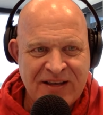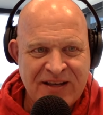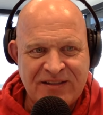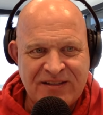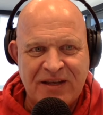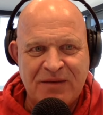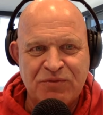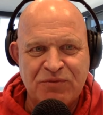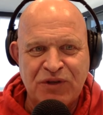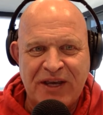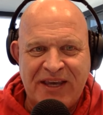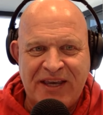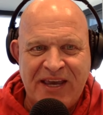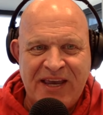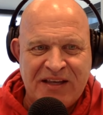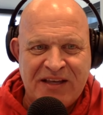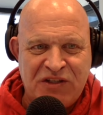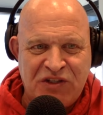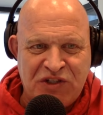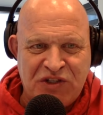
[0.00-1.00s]
Seems like
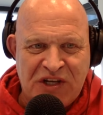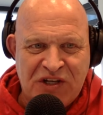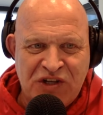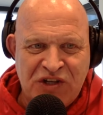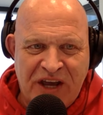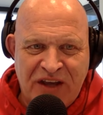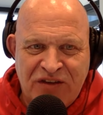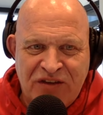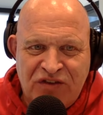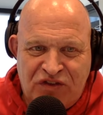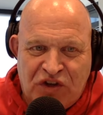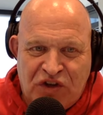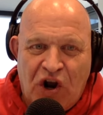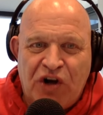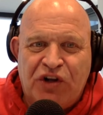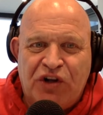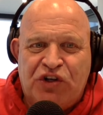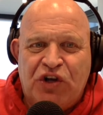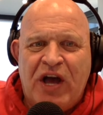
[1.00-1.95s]
he and CJ started